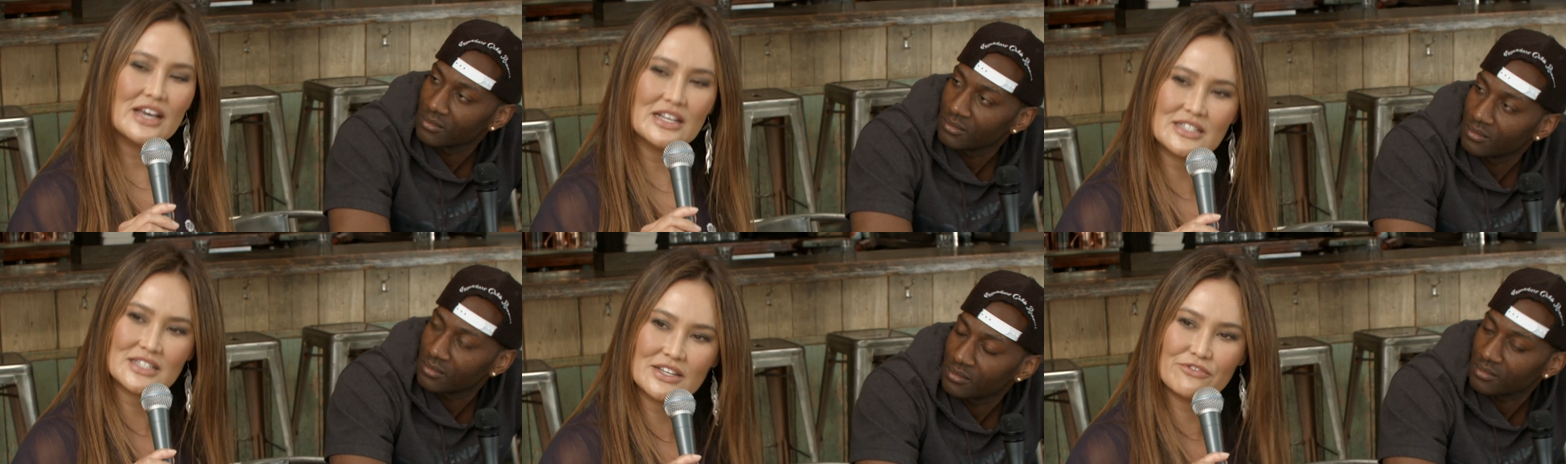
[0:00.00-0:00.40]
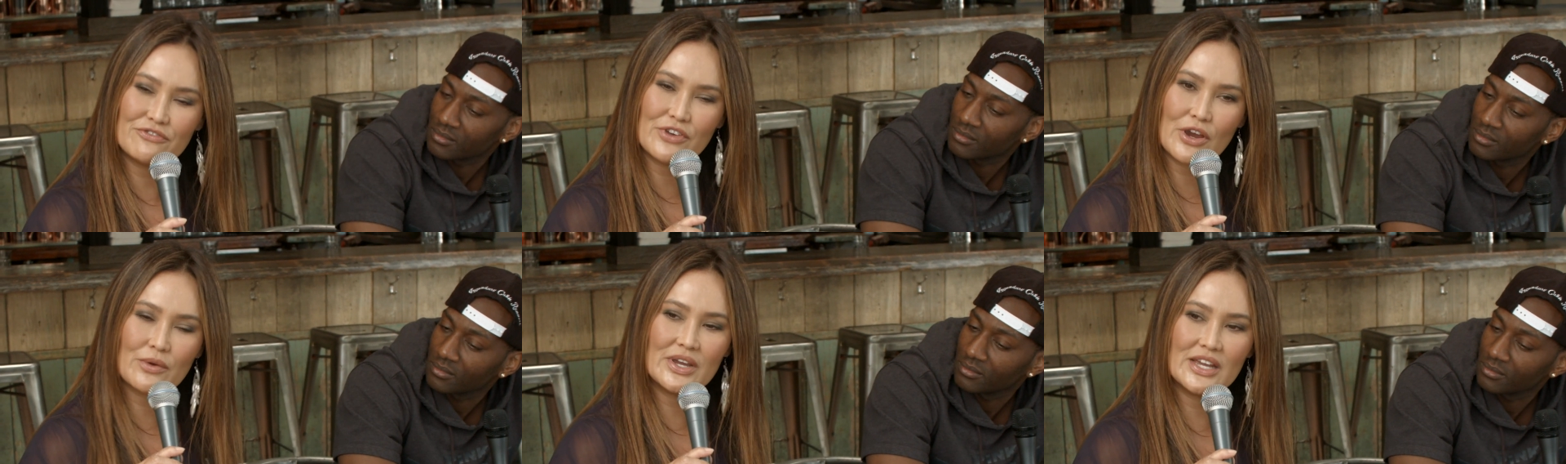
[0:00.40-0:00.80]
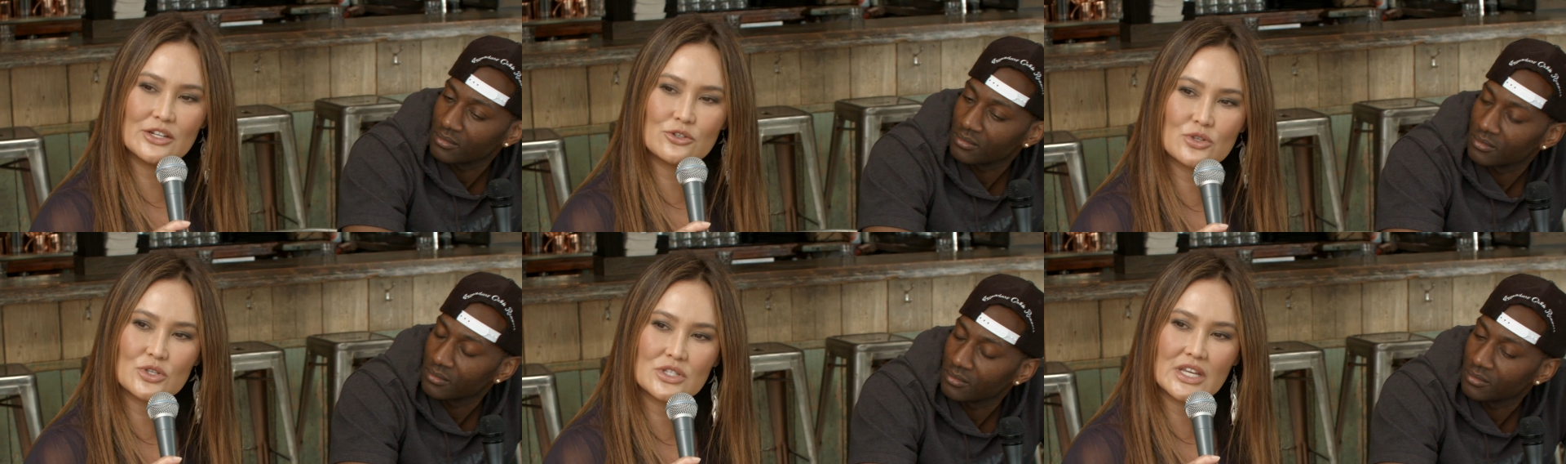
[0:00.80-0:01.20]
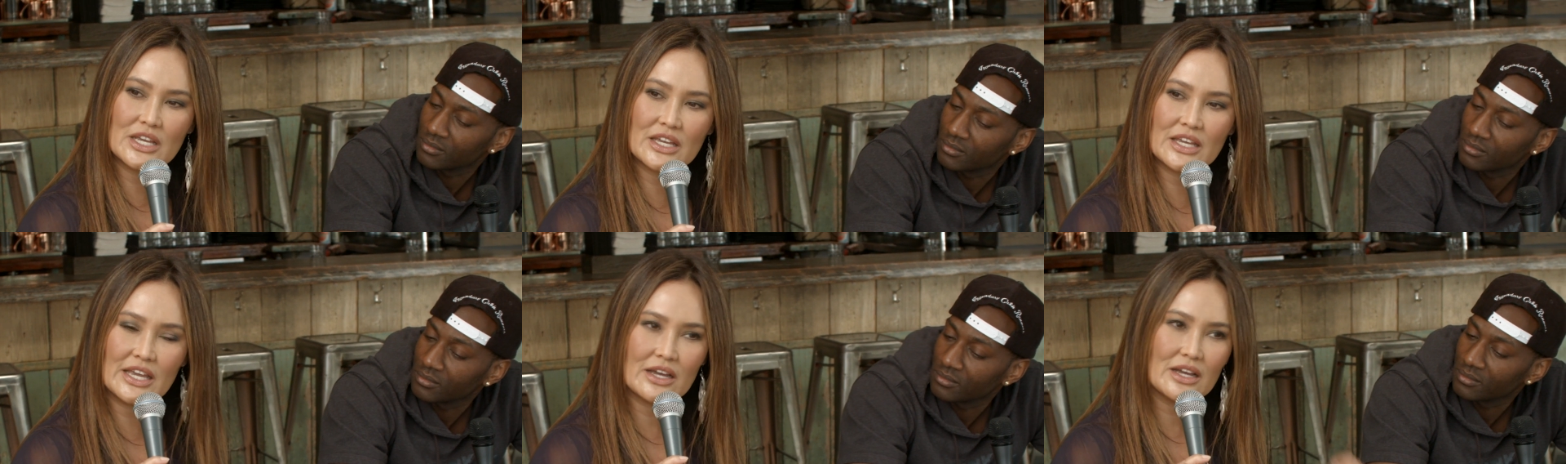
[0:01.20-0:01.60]
Speaker 1: that's a very
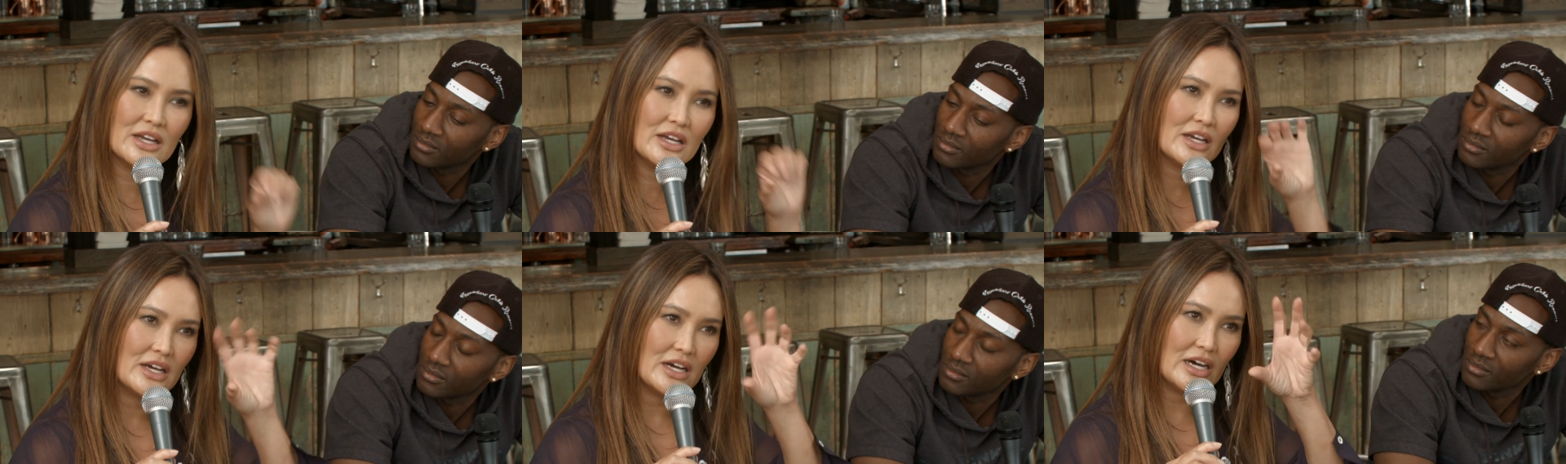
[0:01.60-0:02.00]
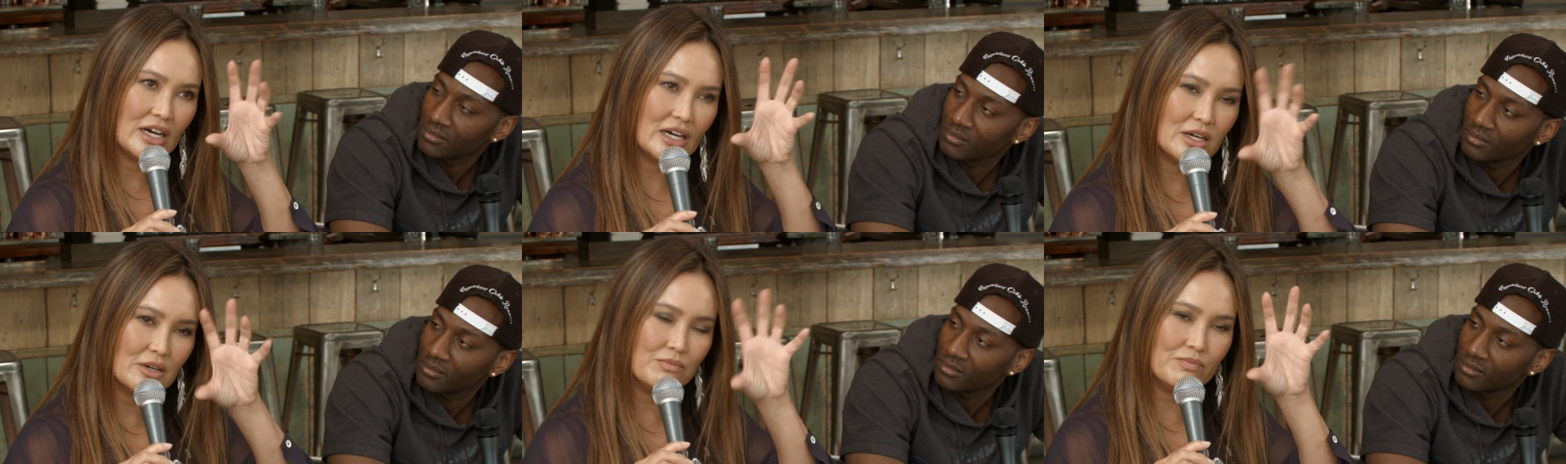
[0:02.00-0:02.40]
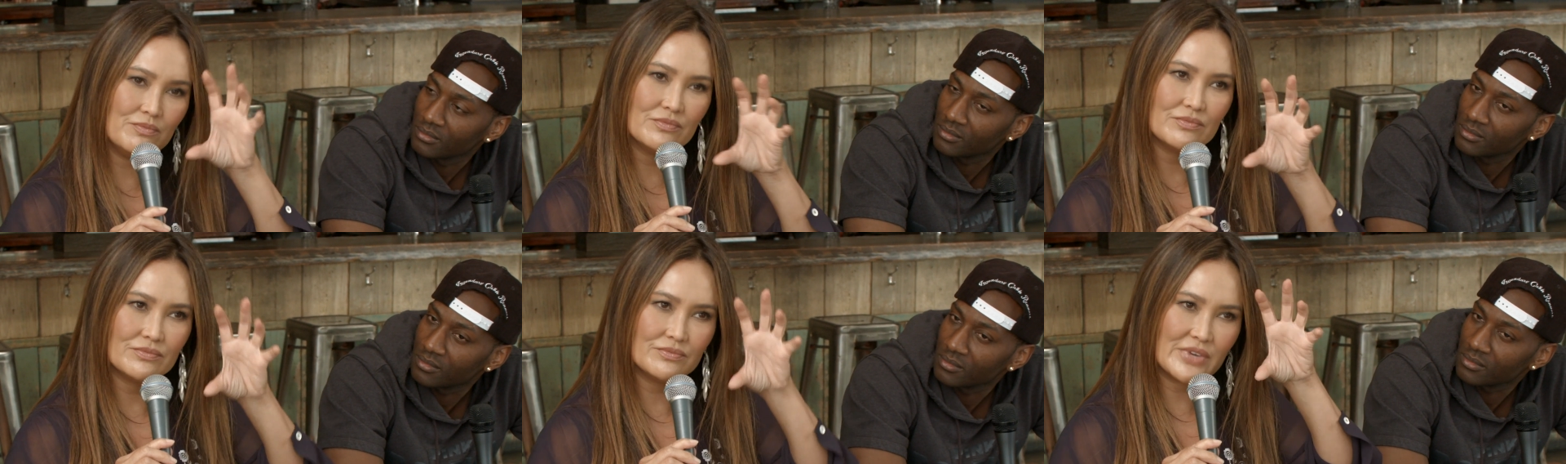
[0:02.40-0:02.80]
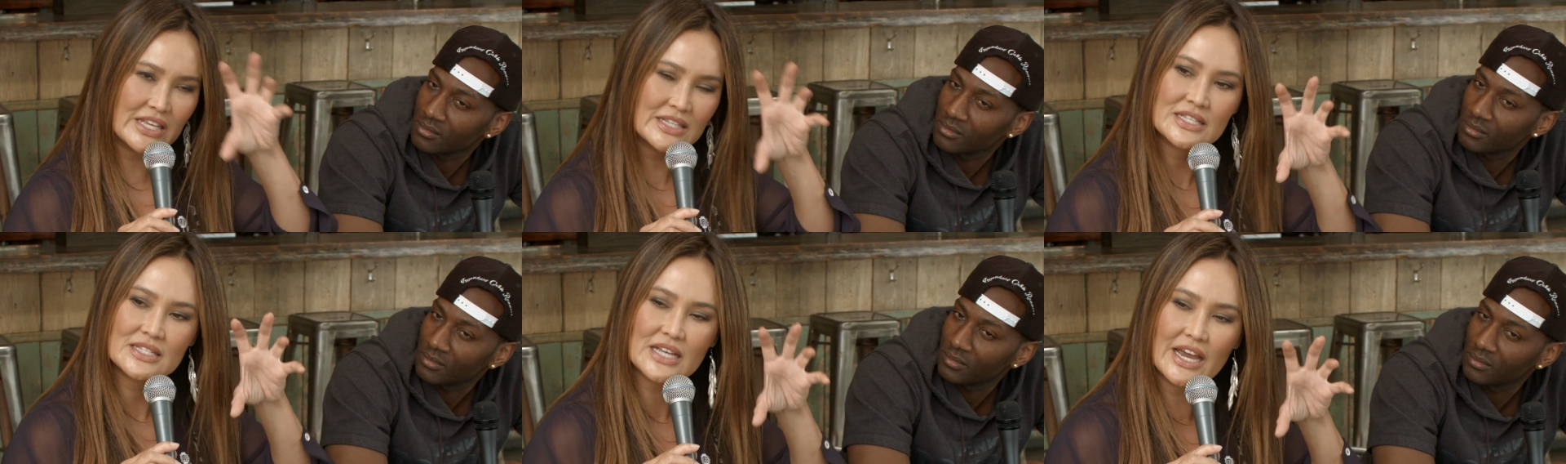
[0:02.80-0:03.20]
interesting
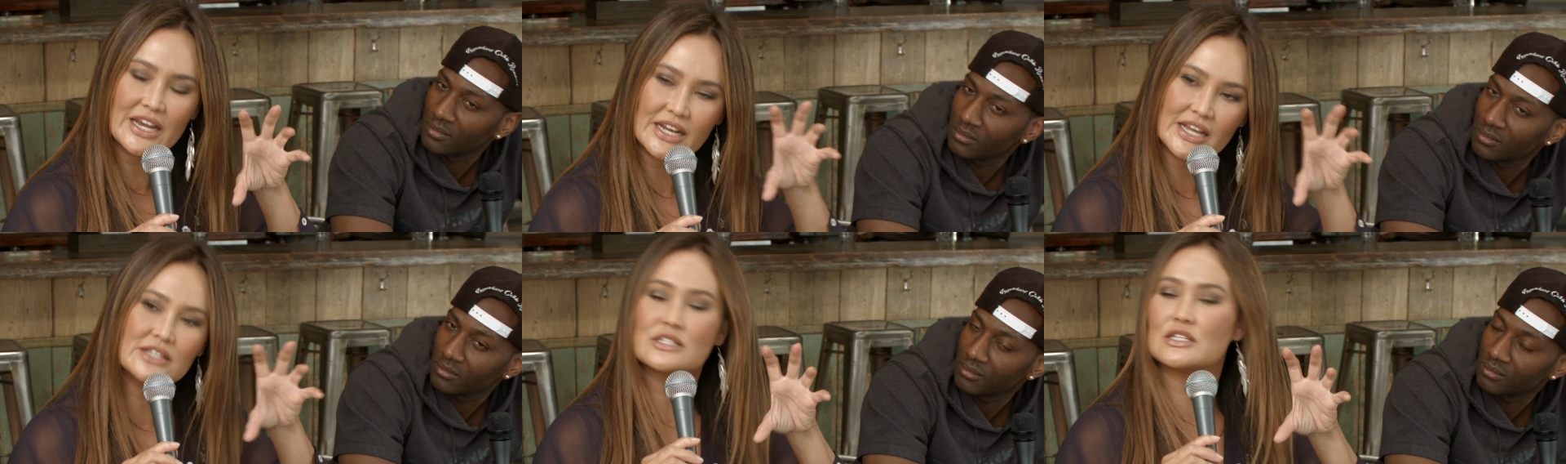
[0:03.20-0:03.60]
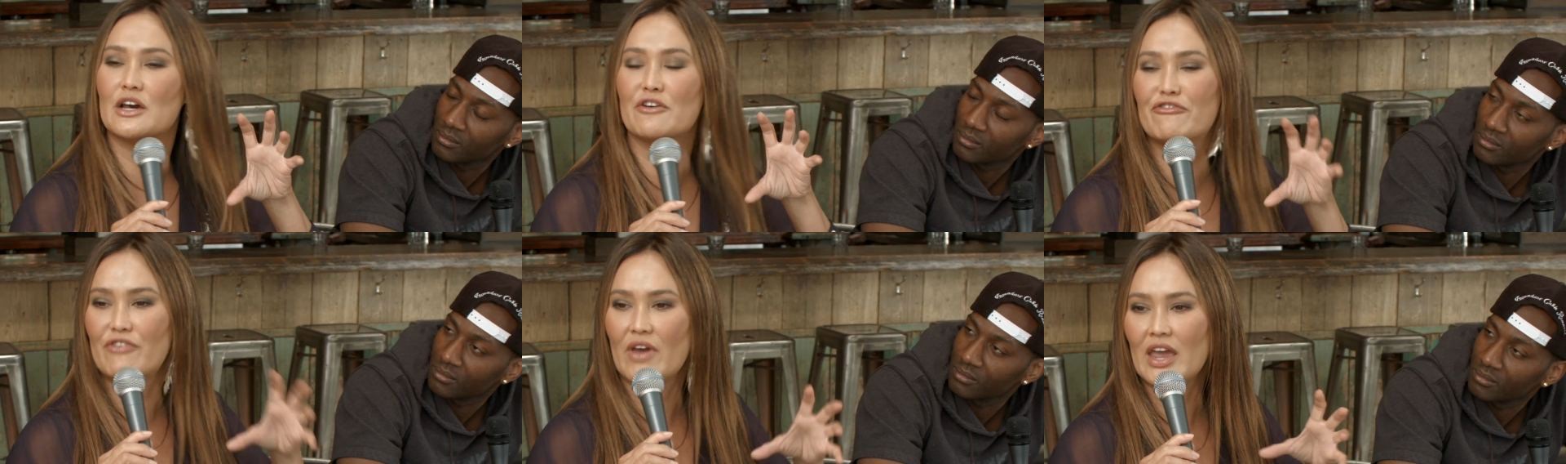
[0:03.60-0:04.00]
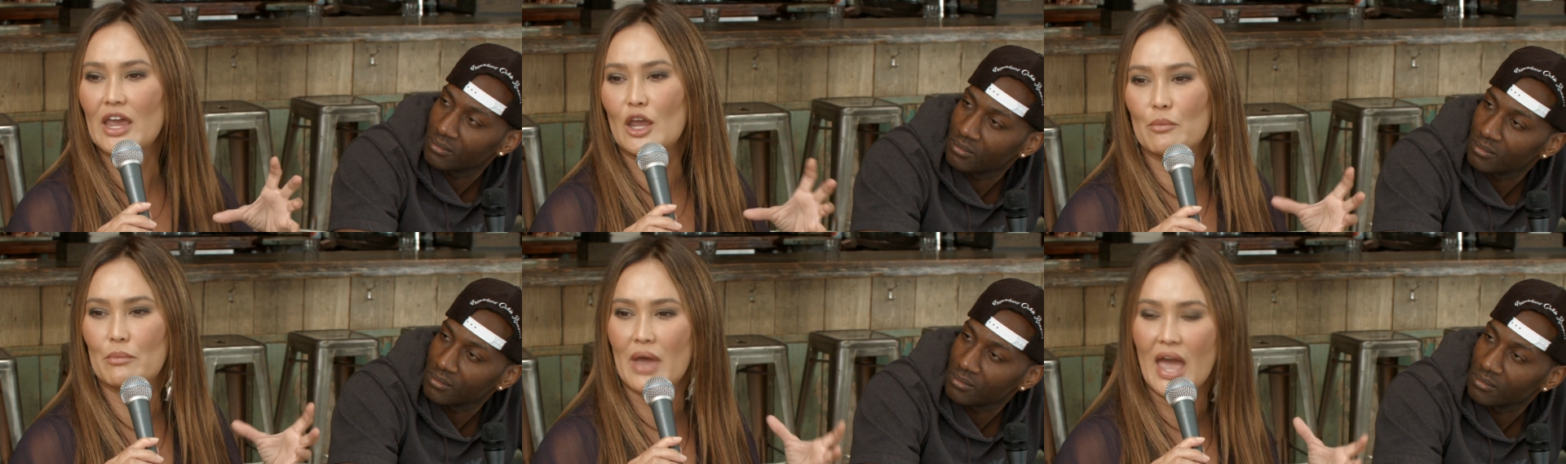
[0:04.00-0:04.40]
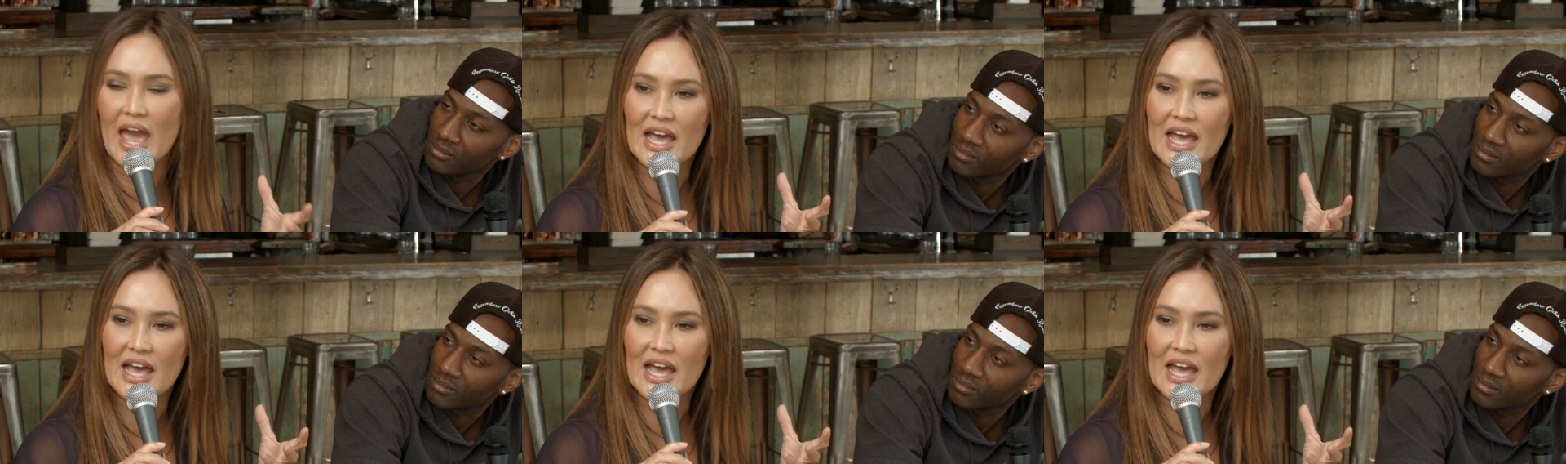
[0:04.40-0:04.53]
insight into fame.